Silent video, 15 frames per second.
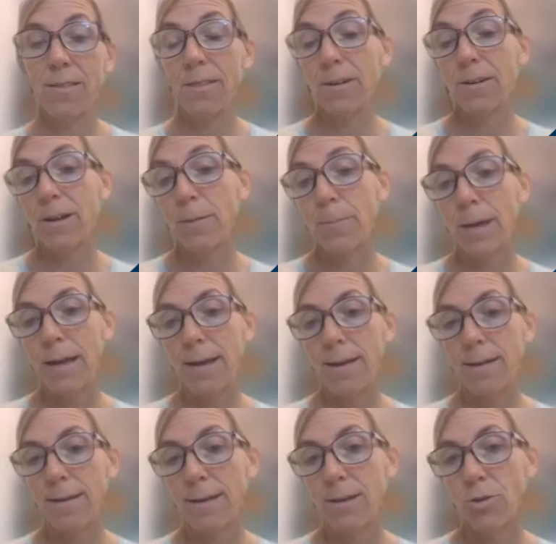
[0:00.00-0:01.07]
there can be
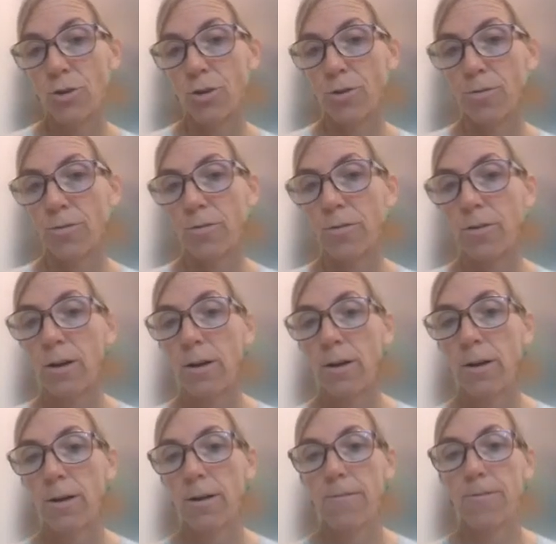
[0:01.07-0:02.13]
issues
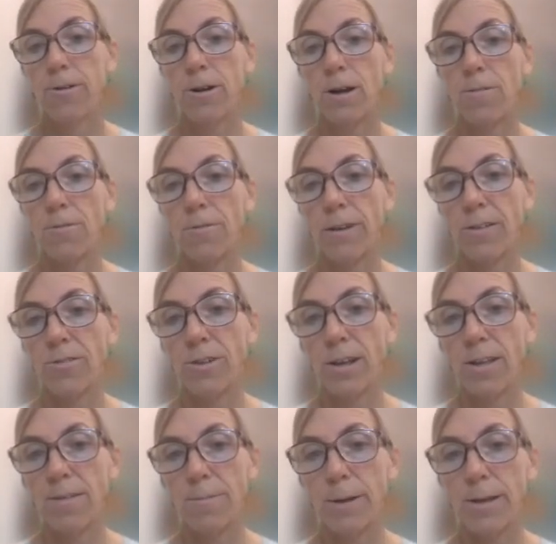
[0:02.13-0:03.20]
for conservation
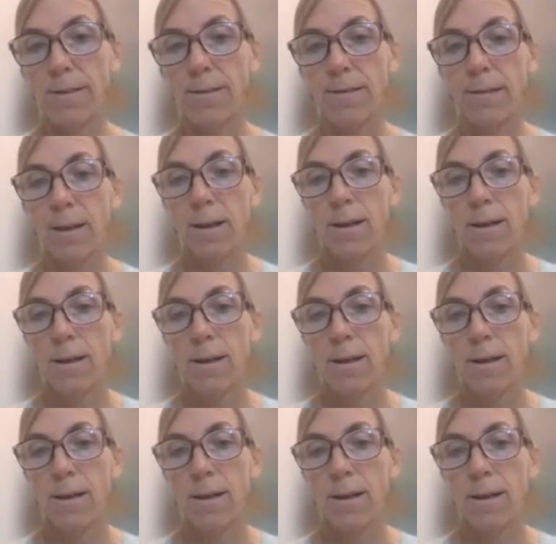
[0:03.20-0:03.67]
easements.